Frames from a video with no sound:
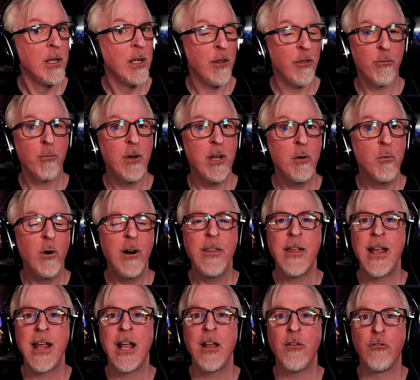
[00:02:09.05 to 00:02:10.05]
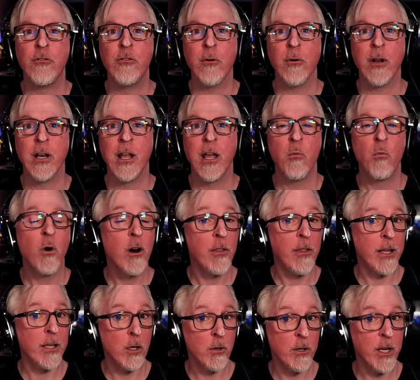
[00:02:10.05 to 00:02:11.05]
And 3, what are the hands doing and where are
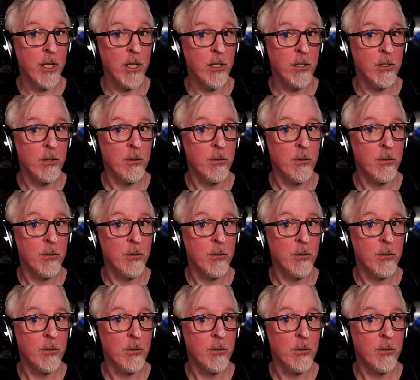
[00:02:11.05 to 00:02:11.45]
they located?